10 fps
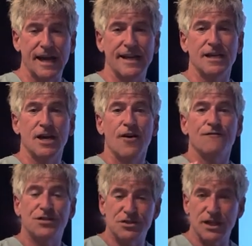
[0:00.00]
And
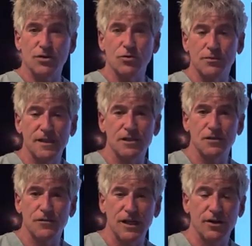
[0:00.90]
stick with me in this
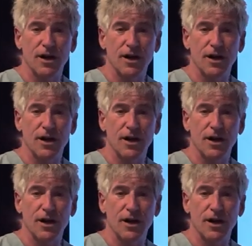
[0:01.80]
video.